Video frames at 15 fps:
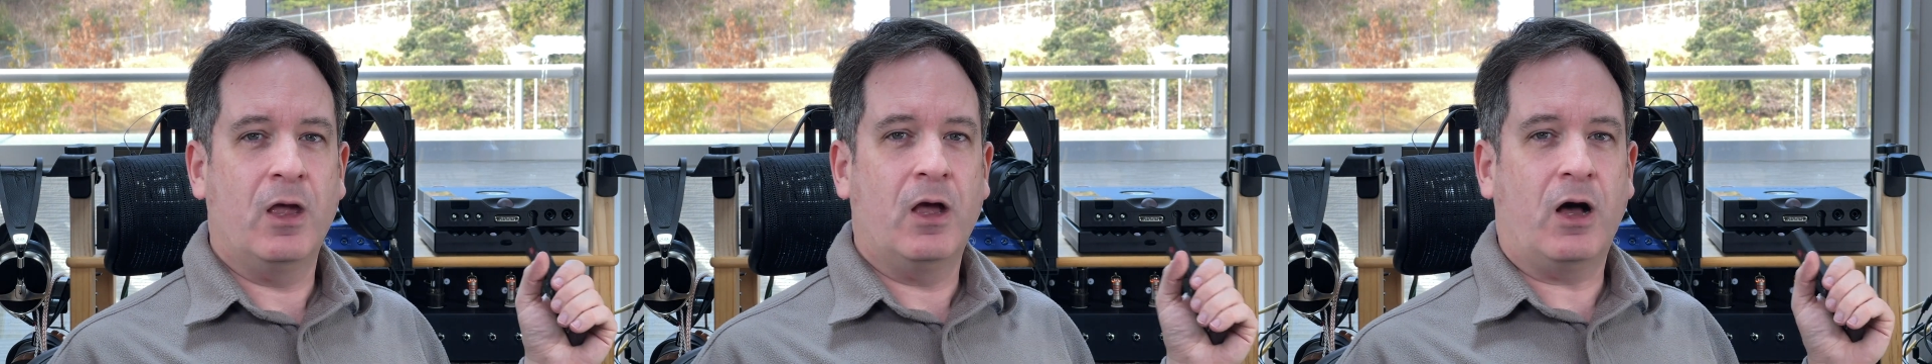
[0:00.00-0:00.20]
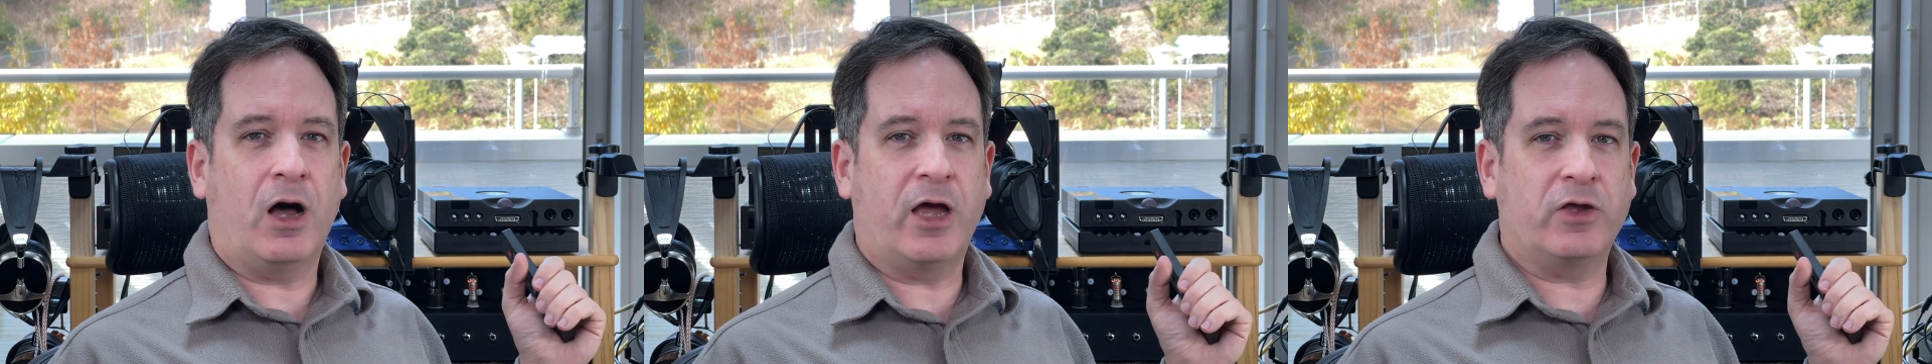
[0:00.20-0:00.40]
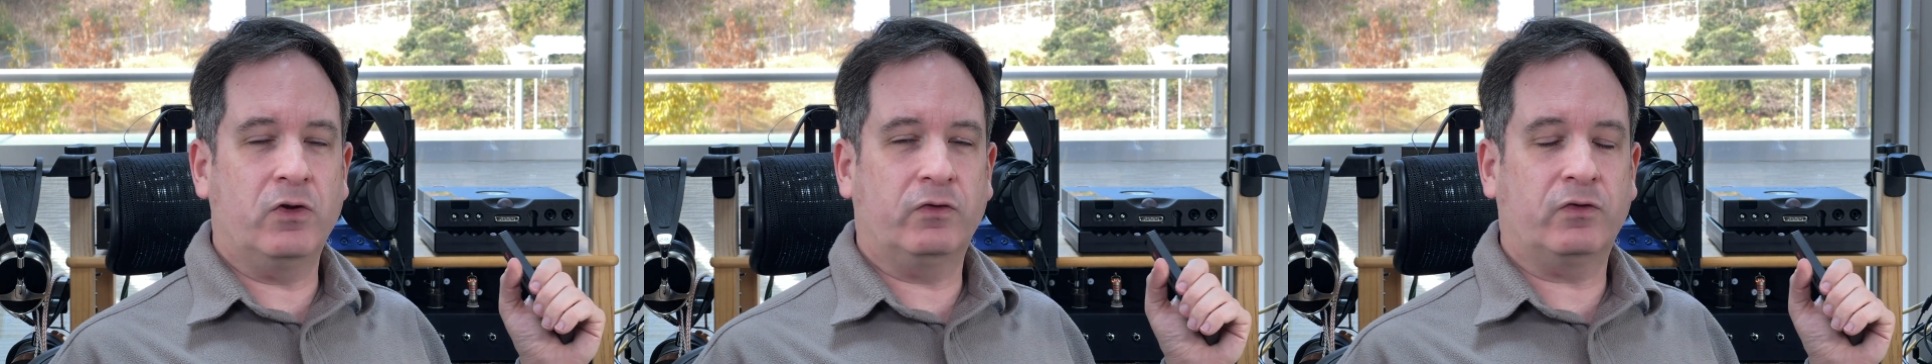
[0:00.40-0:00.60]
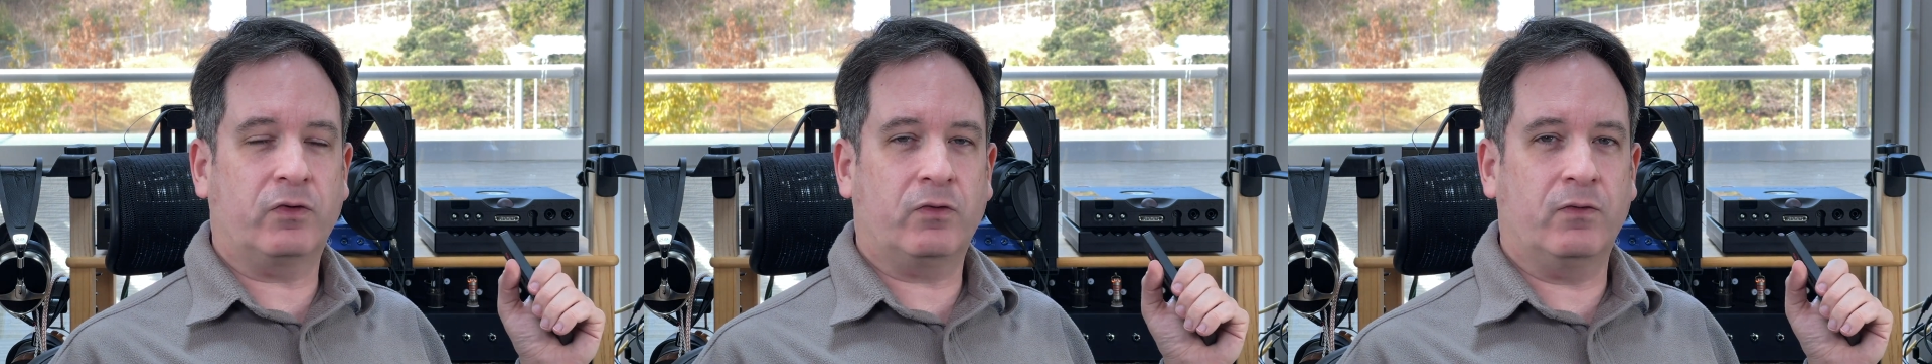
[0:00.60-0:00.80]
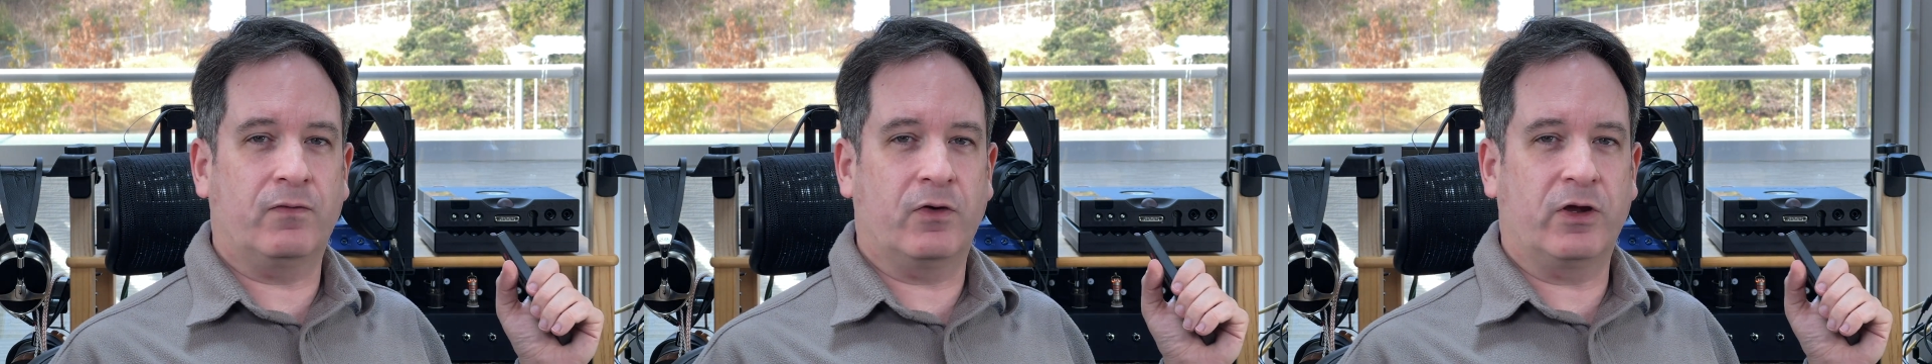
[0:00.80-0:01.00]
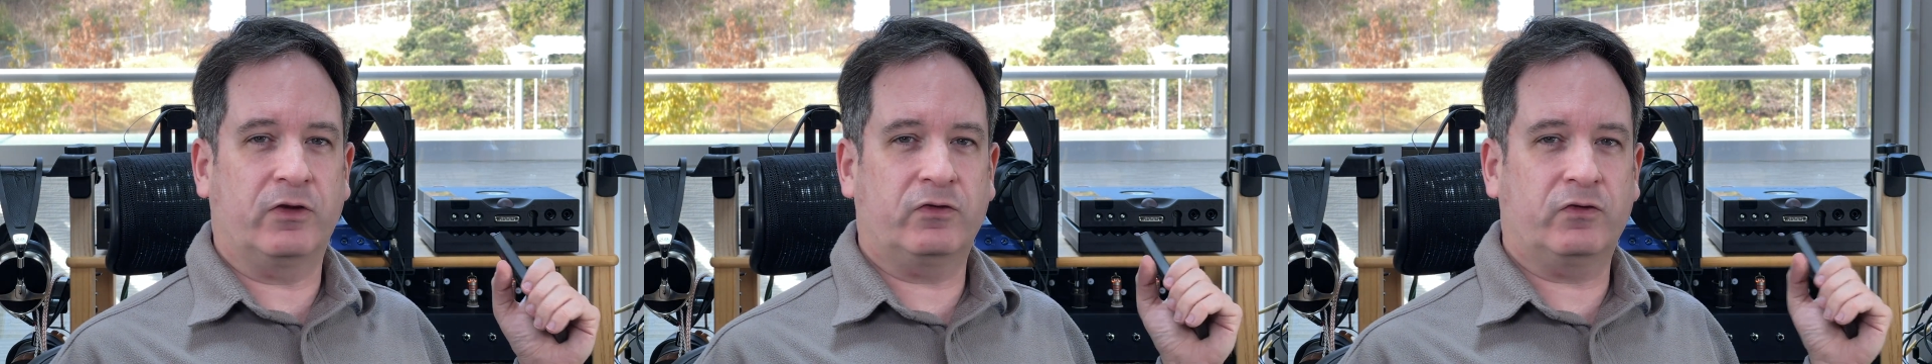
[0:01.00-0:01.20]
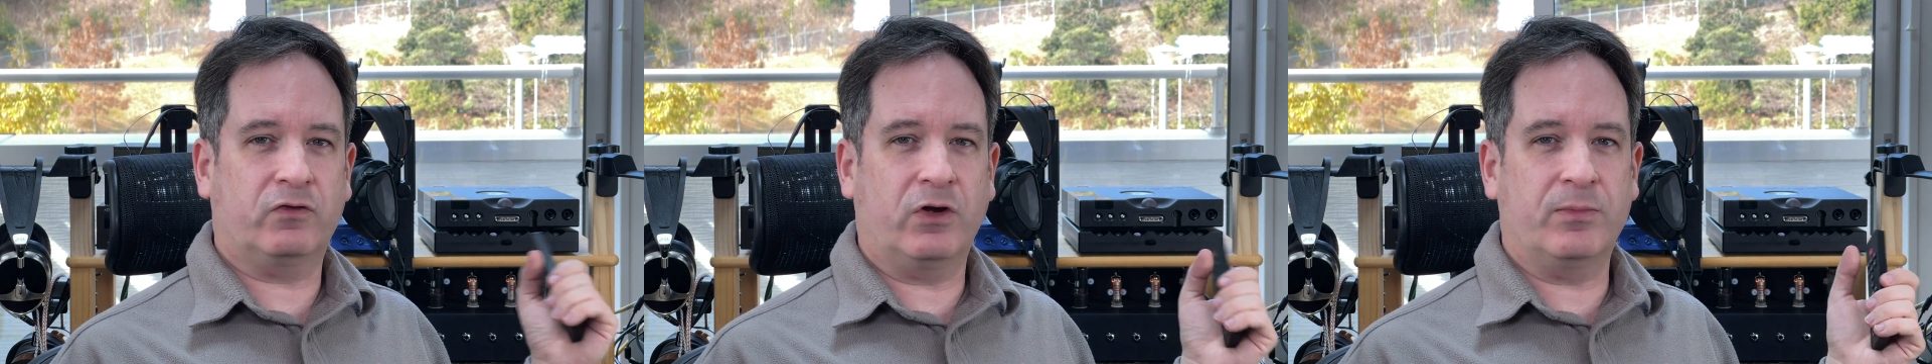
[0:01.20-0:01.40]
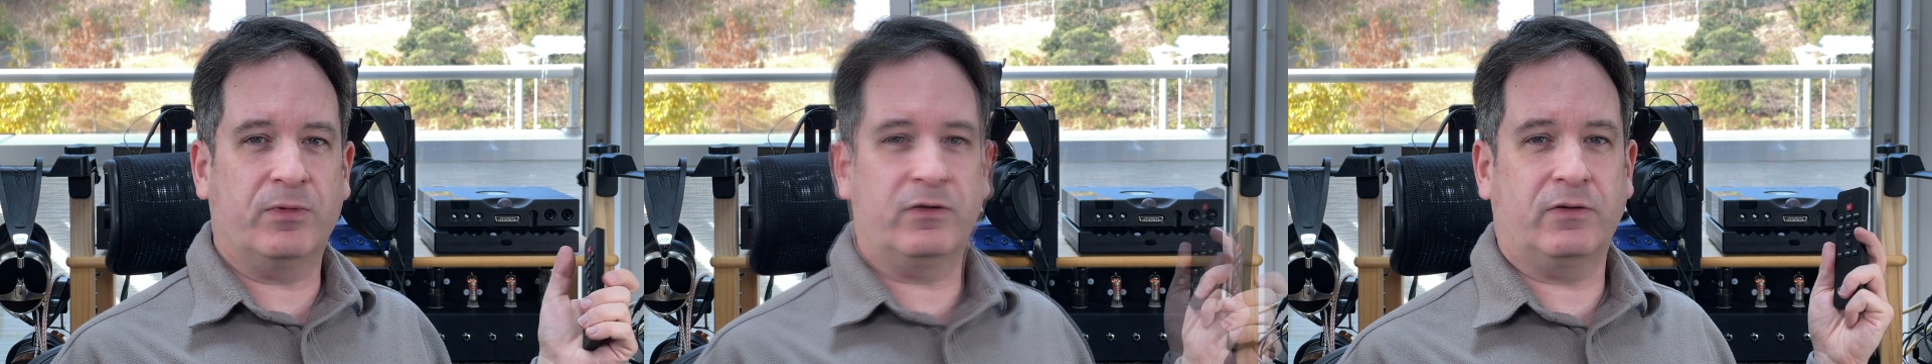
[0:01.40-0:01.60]
I use it through various
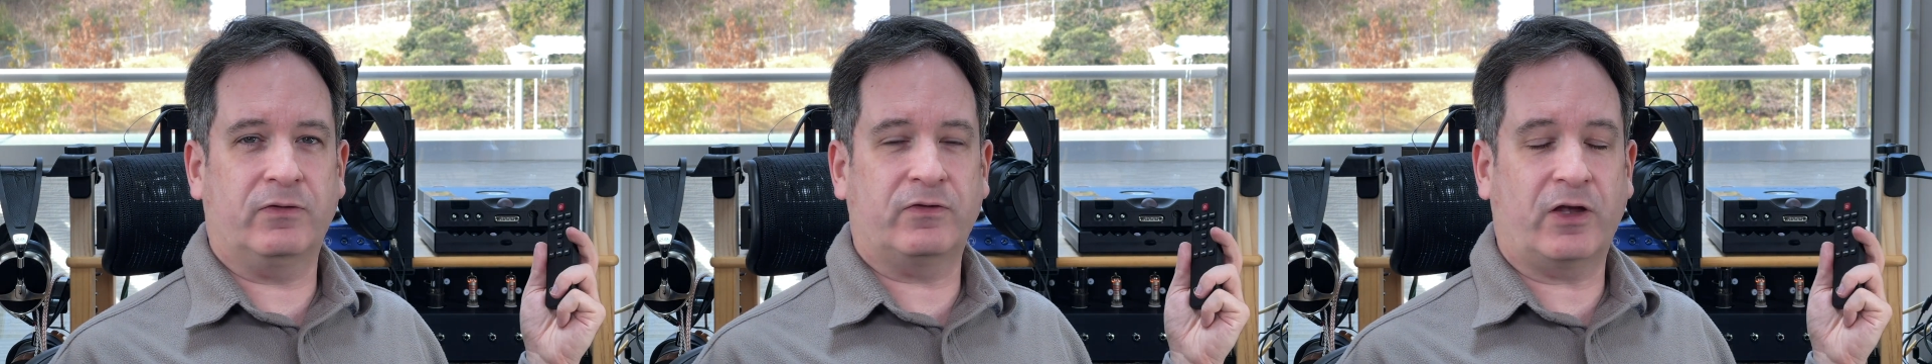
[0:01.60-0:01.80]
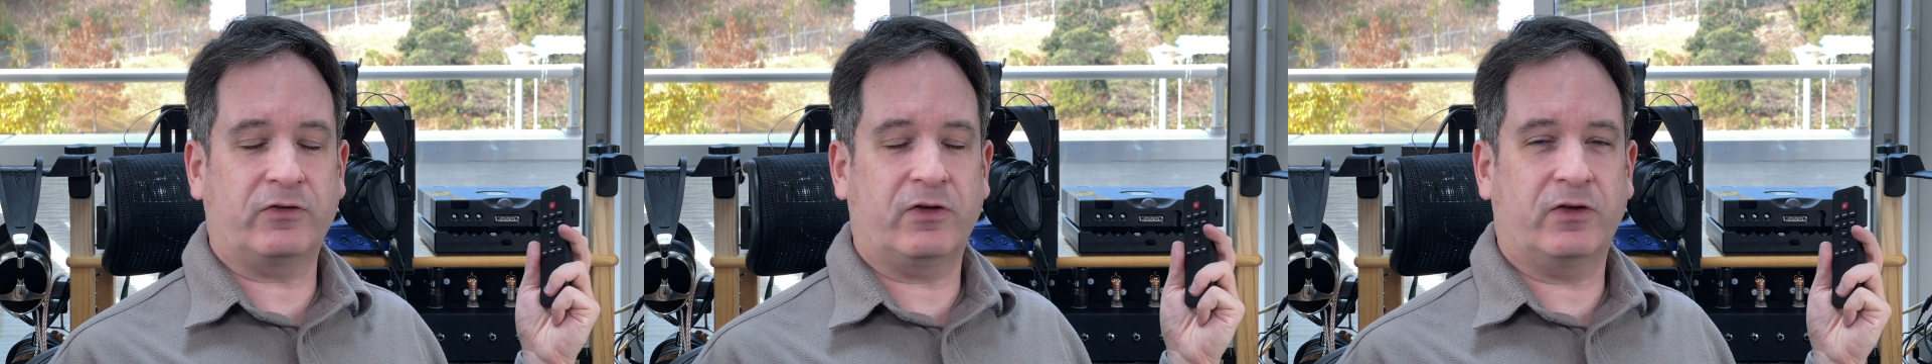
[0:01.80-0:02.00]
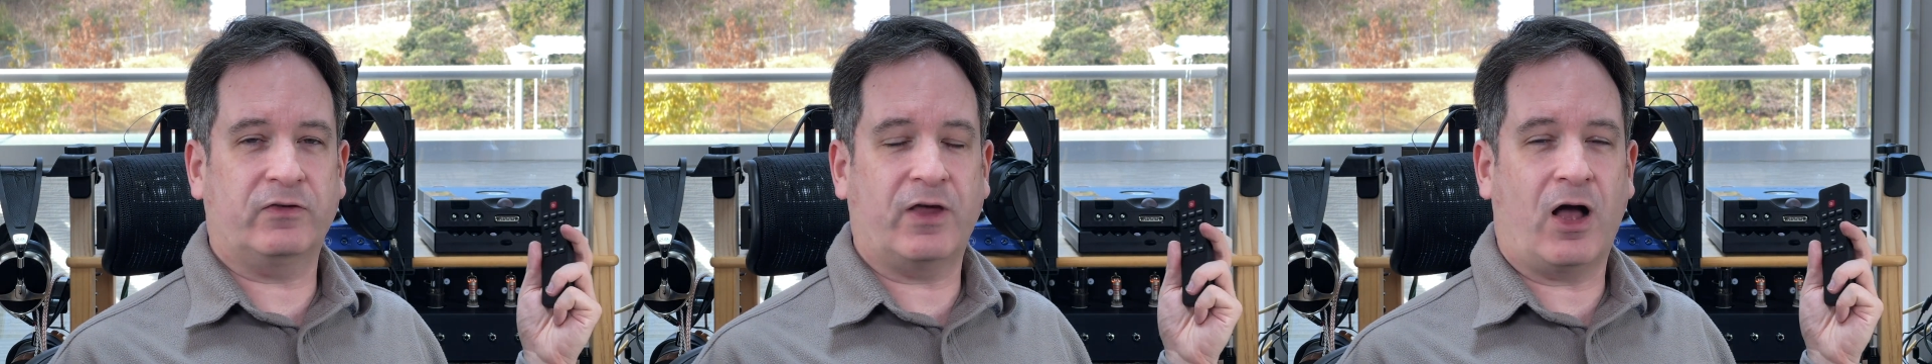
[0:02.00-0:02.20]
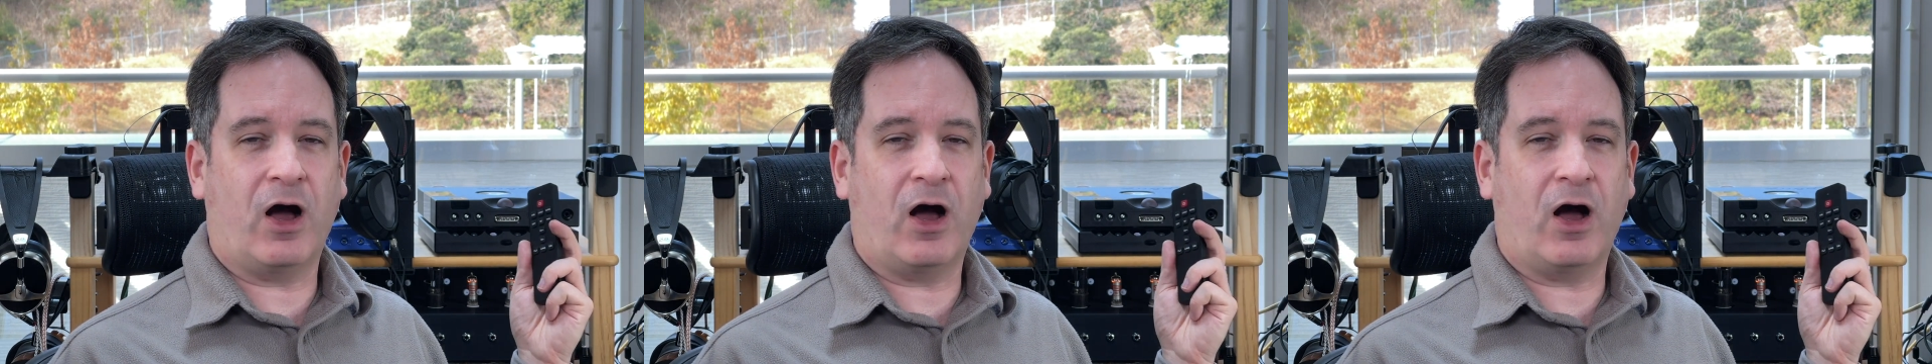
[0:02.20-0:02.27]
streamers such as